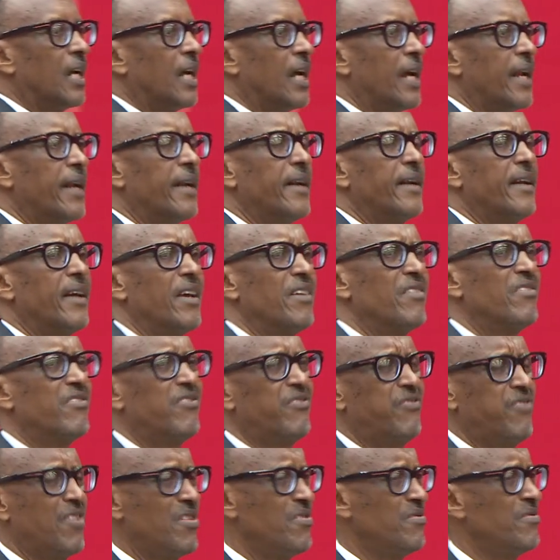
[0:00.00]
And I
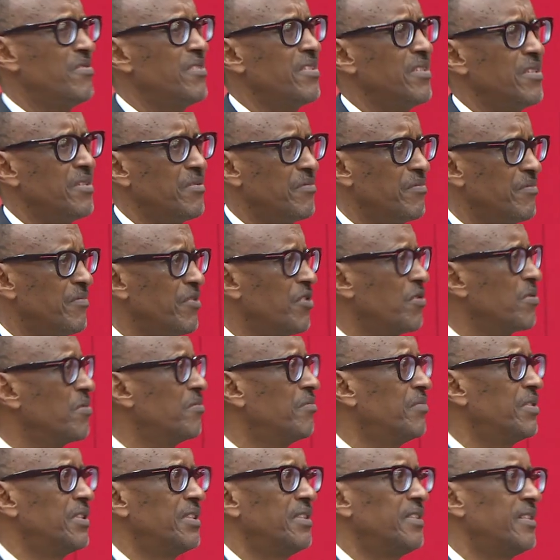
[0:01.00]
found him
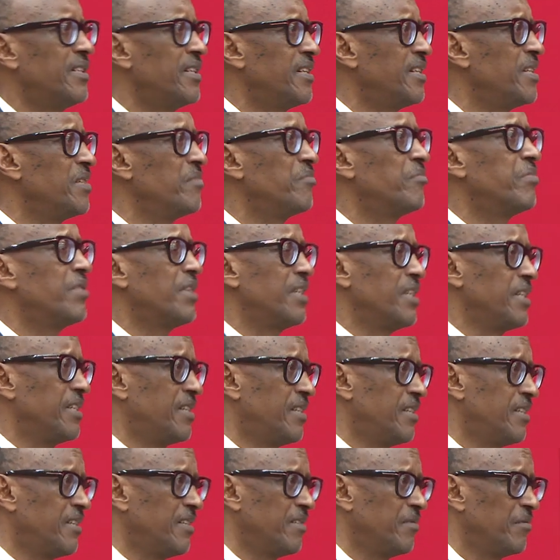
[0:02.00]
completely
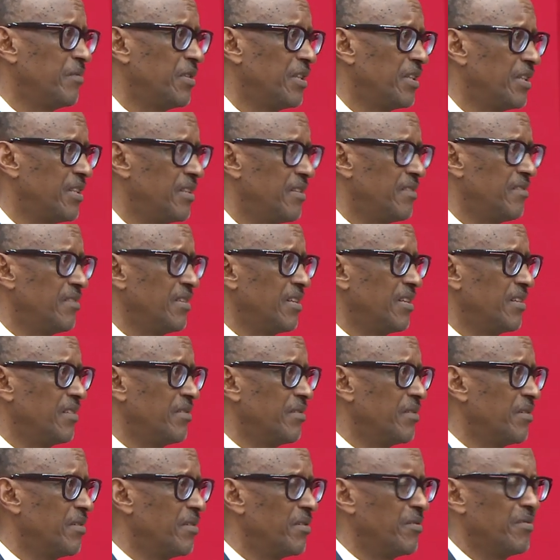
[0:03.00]
depressed. But,
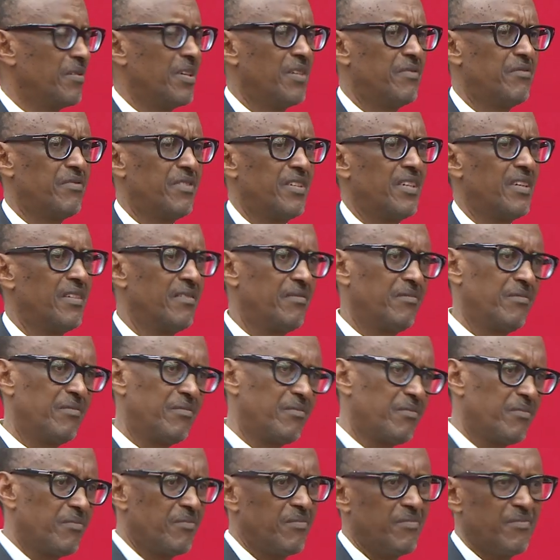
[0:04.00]
you know, after
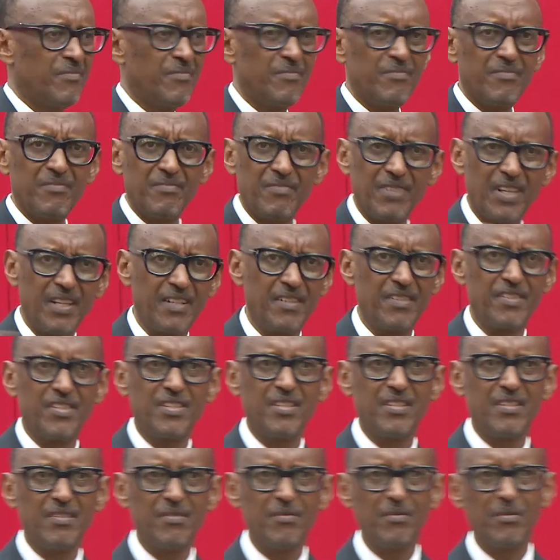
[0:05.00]
I had
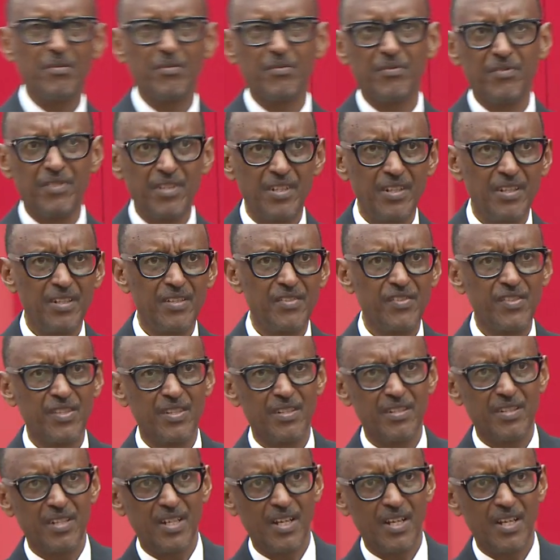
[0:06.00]
seen all things and